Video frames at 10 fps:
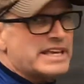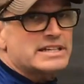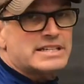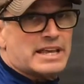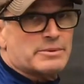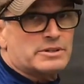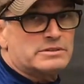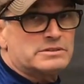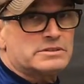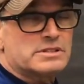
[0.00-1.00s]
table,
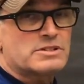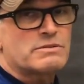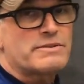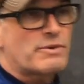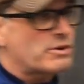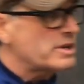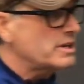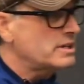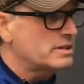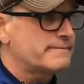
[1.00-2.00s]
so we've already
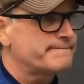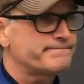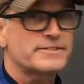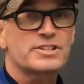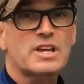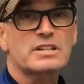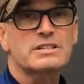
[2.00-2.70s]
discussed